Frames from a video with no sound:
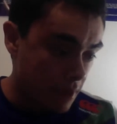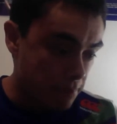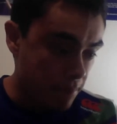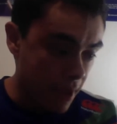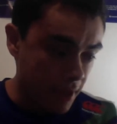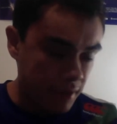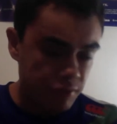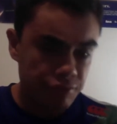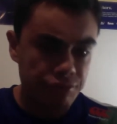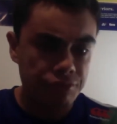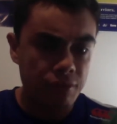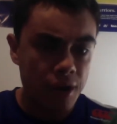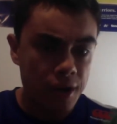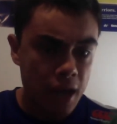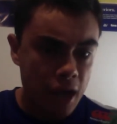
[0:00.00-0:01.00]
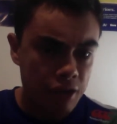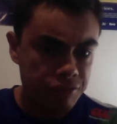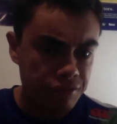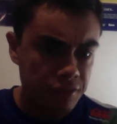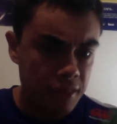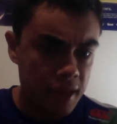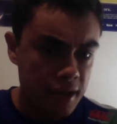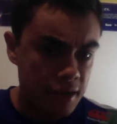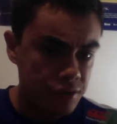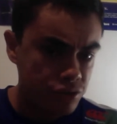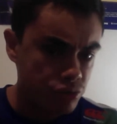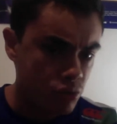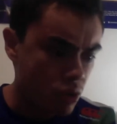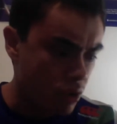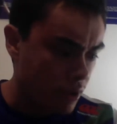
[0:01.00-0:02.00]
back in front after that
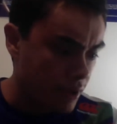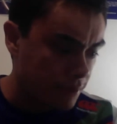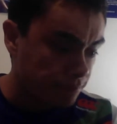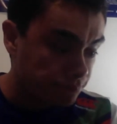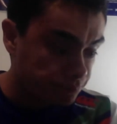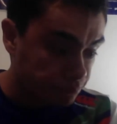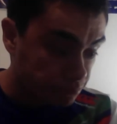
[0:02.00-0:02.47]
try.